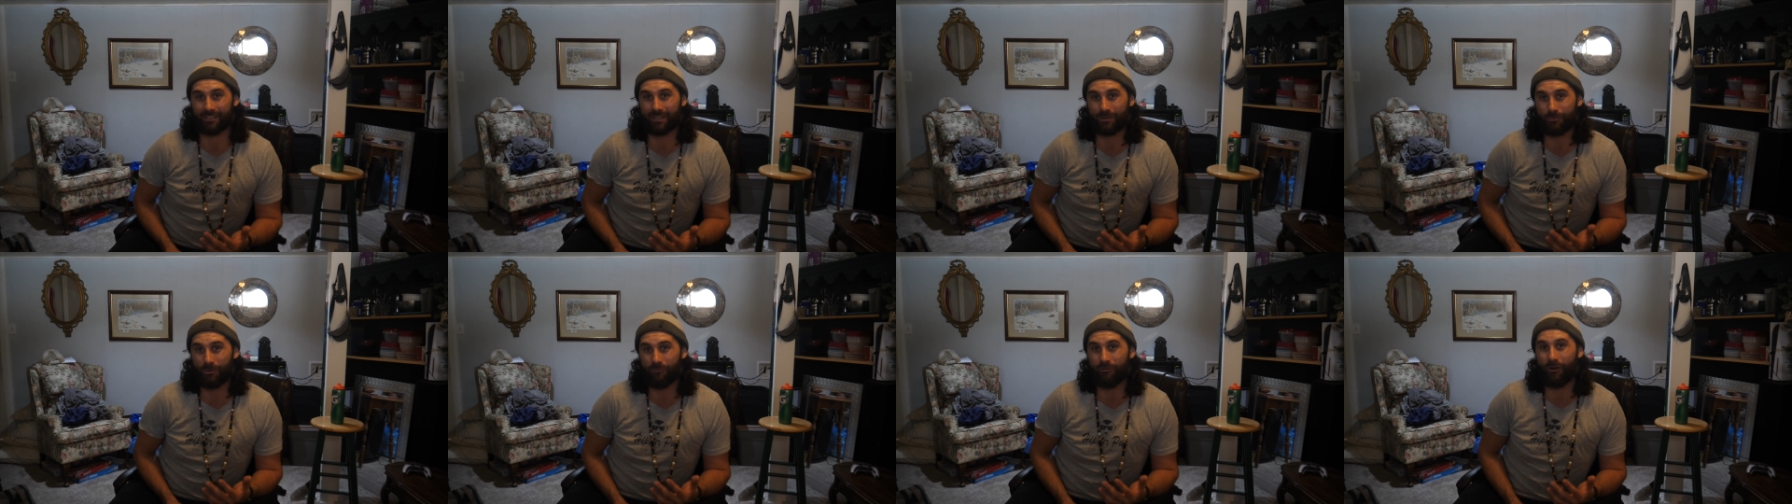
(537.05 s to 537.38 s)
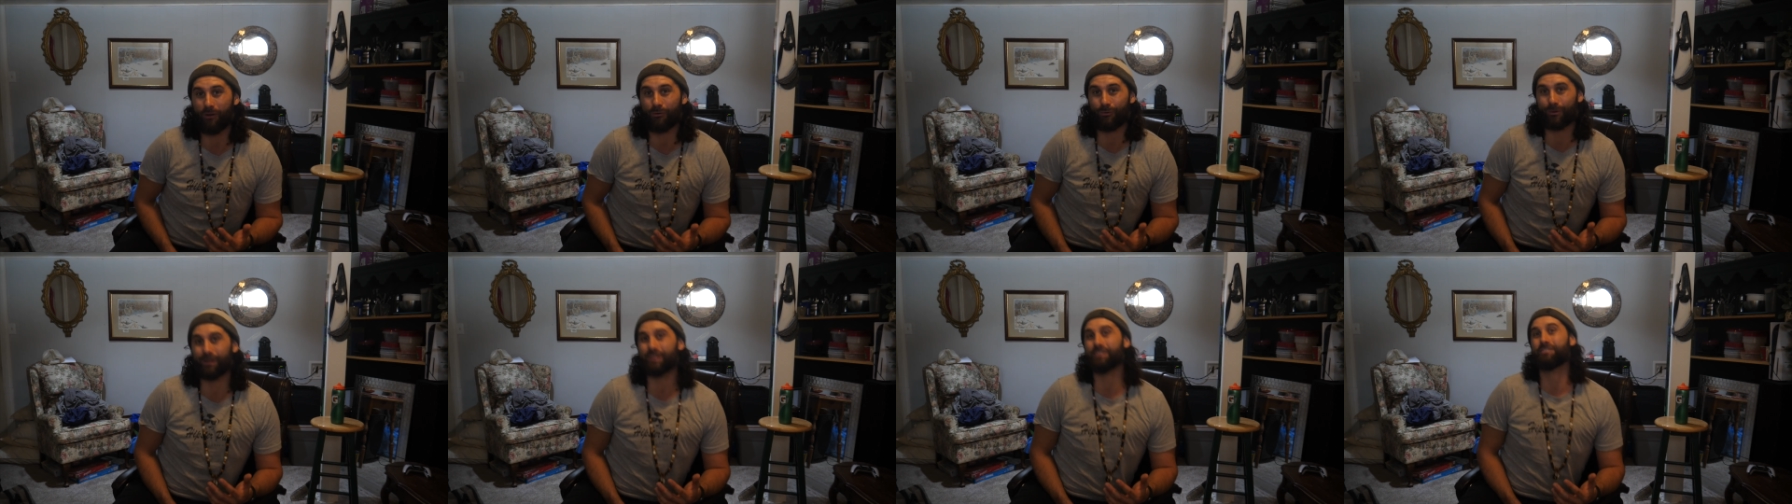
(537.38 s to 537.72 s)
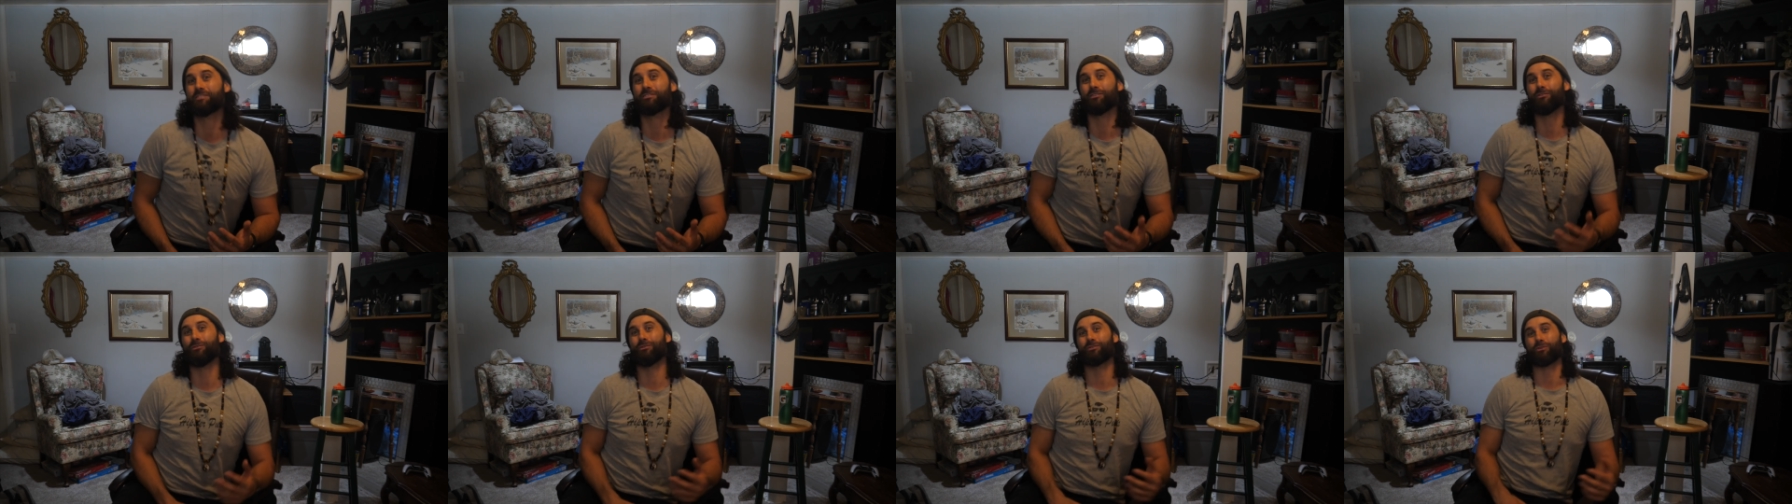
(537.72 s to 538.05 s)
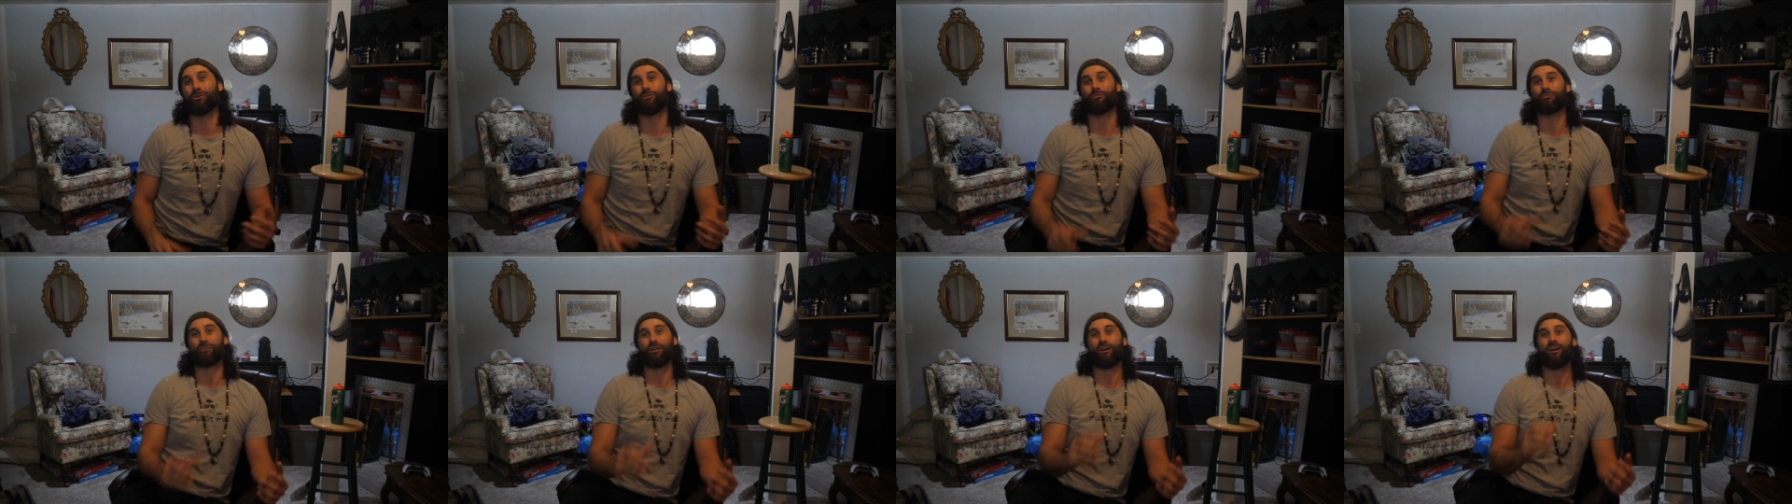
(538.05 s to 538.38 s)
Like we've already sold
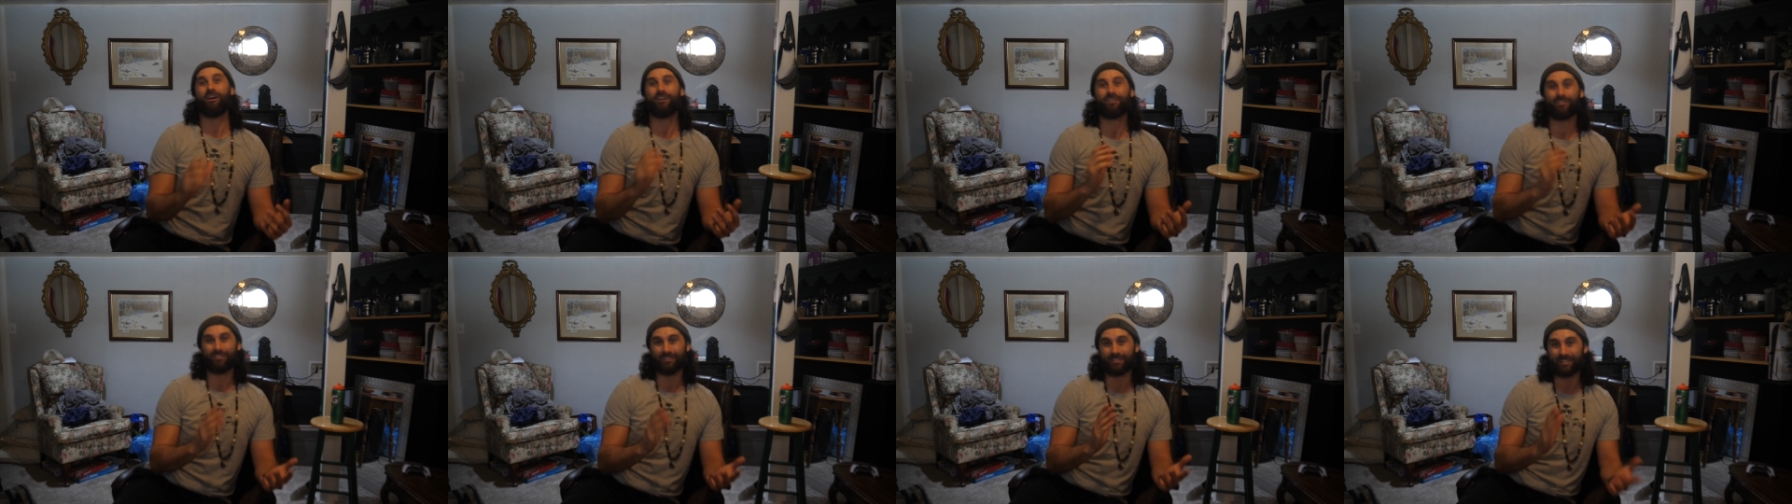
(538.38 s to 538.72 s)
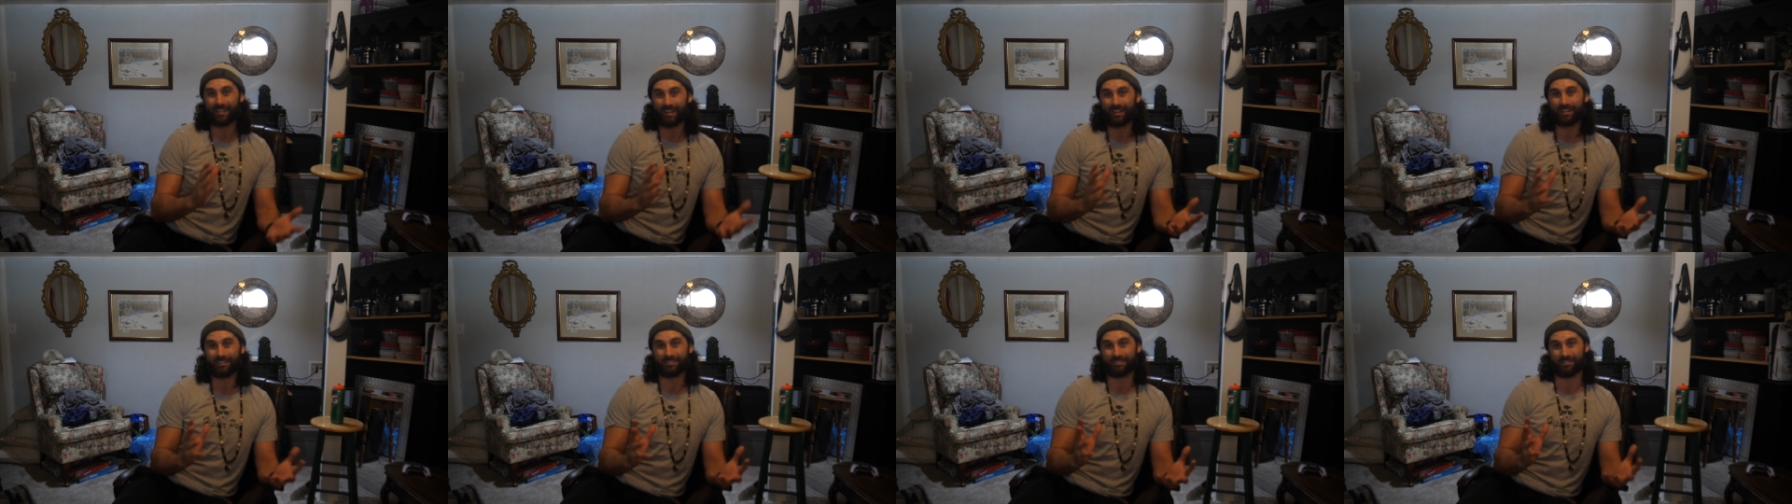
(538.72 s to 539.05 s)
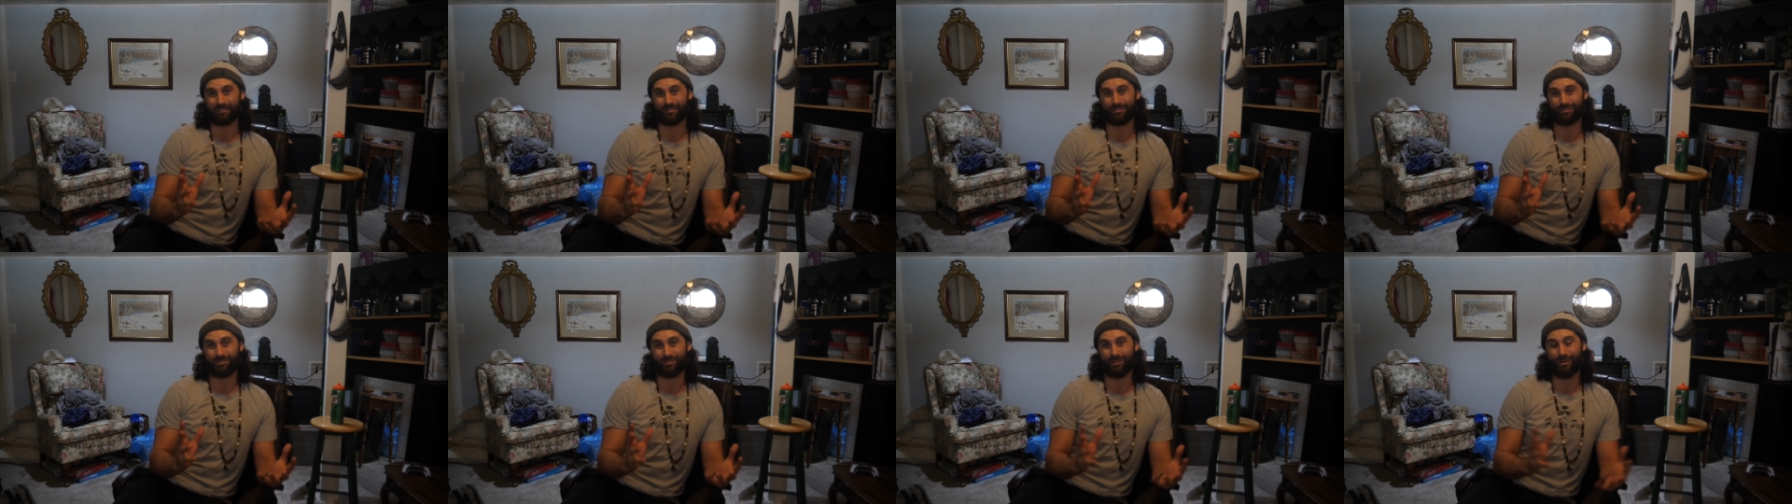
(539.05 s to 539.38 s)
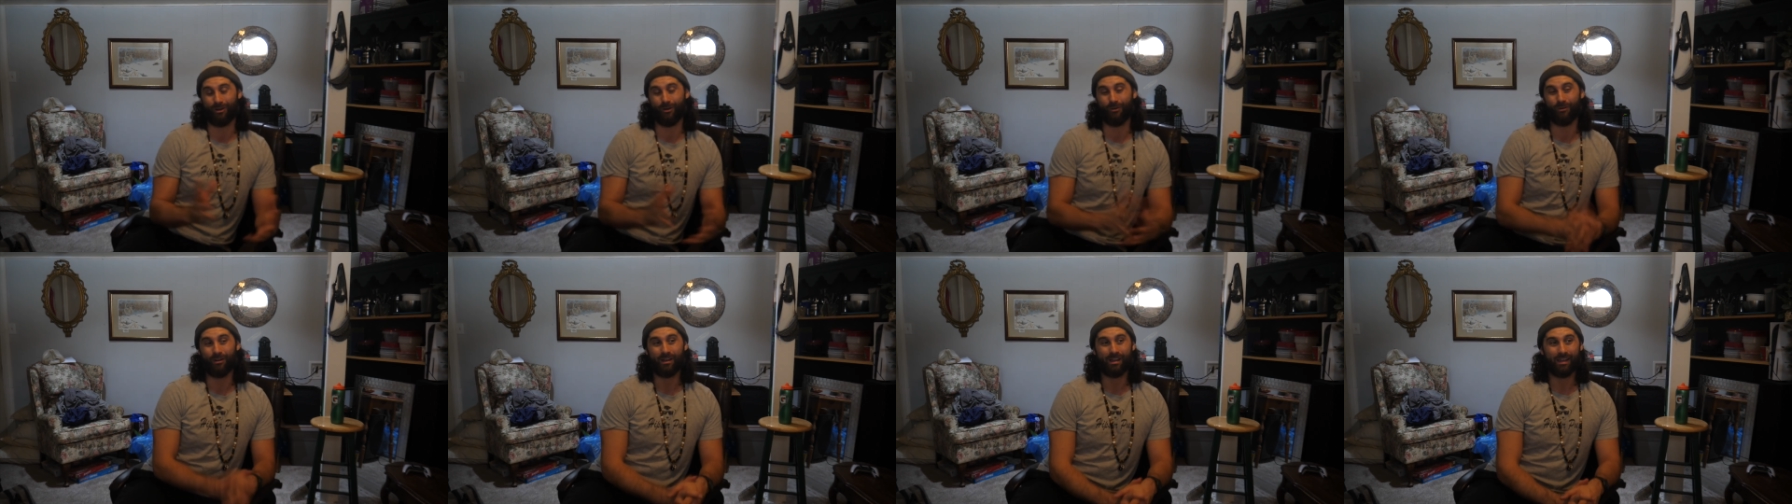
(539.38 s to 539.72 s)
over 100 tickets to the
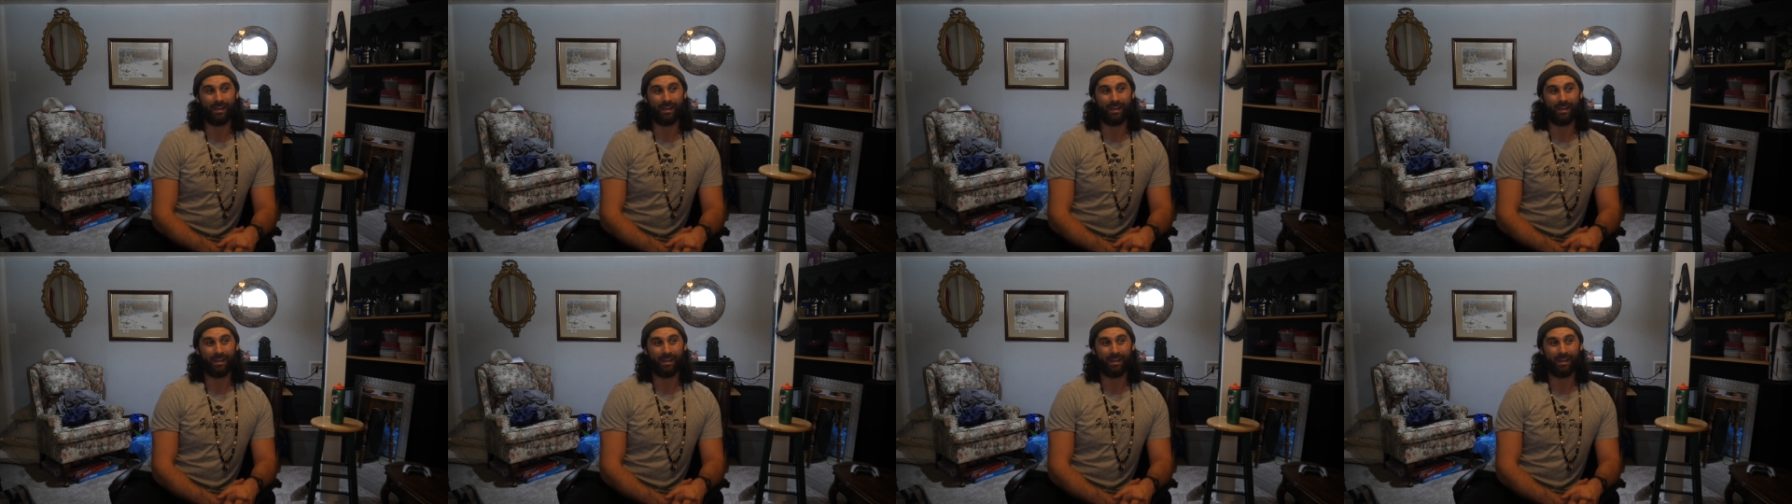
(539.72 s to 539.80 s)
show.